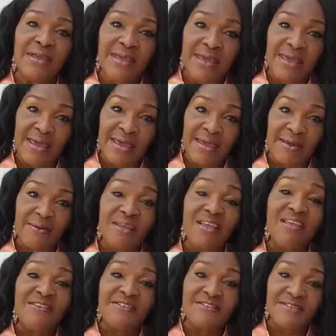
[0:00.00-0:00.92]
care
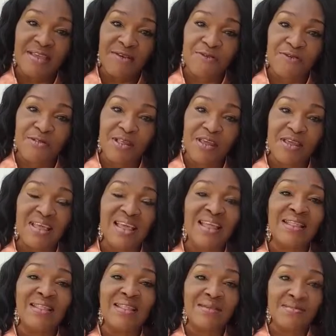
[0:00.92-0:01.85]
safely.
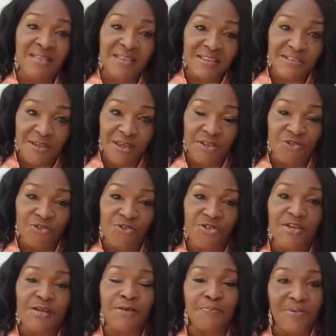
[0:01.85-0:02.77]
And in this
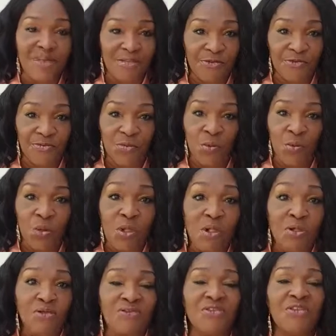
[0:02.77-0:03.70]
country, part of the
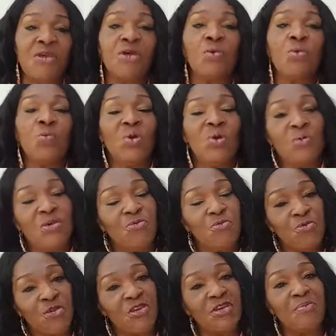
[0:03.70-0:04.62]
world, when we
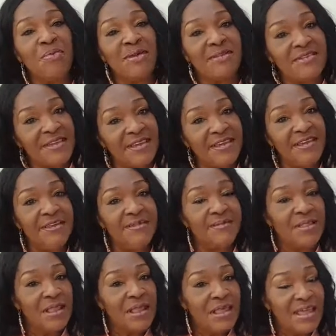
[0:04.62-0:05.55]
talk about
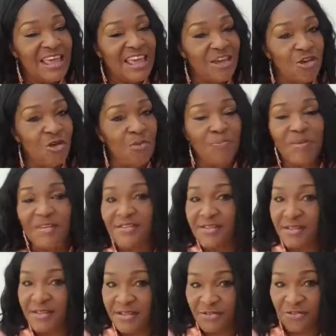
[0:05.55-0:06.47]
taking a young
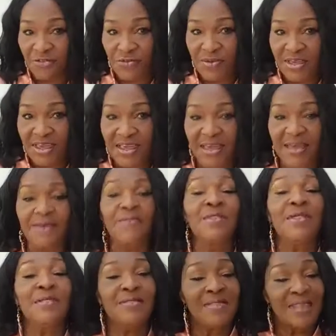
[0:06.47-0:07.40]
person into care,
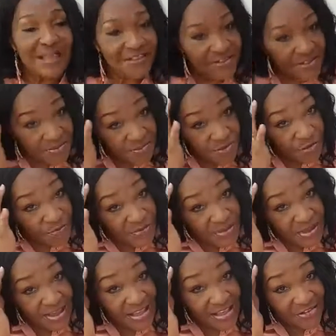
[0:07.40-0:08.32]
there seems to
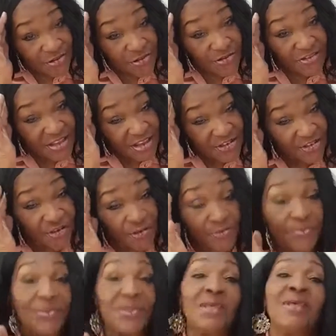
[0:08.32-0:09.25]
be a
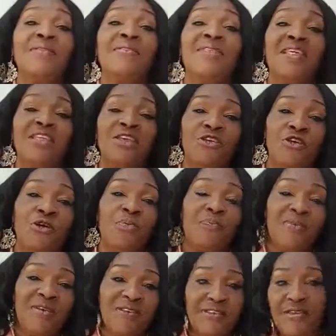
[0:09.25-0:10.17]
suggestion that the young
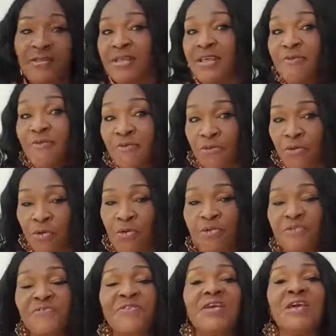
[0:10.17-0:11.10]
person
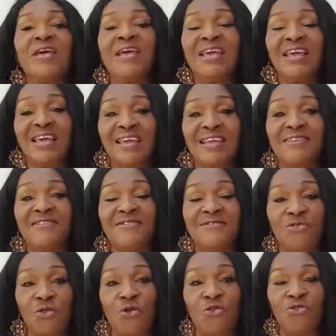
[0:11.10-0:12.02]
involved
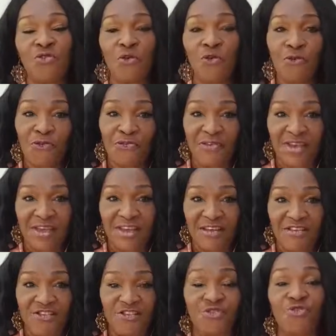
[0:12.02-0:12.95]
is not of
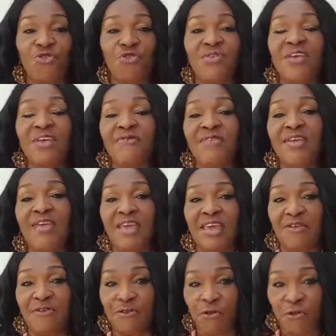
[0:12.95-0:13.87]
age to even
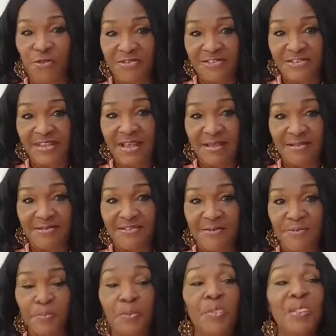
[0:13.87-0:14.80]
give consent.
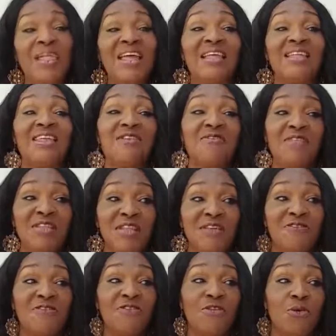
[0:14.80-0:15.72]
And even
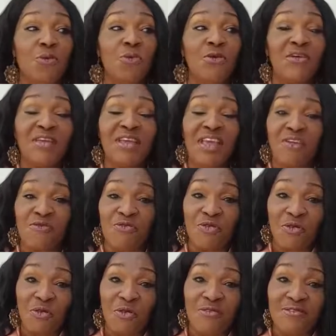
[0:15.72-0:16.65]
if someone gave
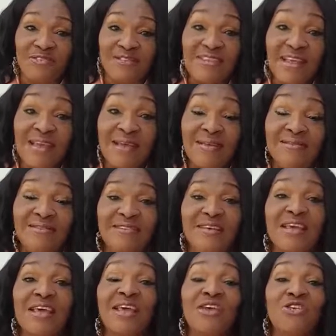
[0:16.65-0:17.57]
you consent,
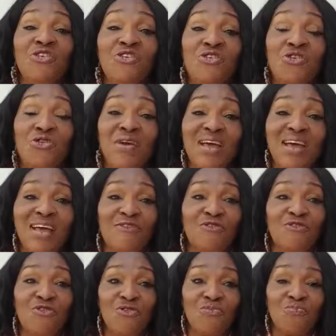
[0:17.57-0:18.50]
you
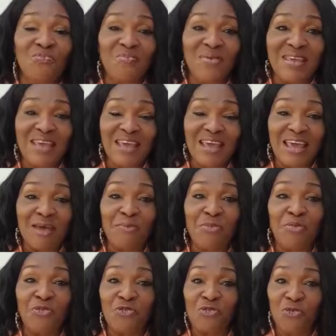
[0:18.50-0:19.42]
have to be
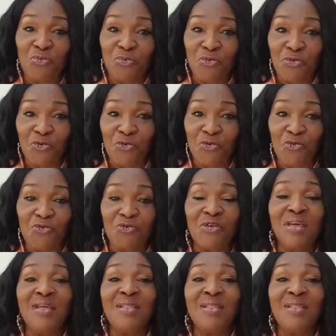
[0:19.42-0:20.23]
able to prove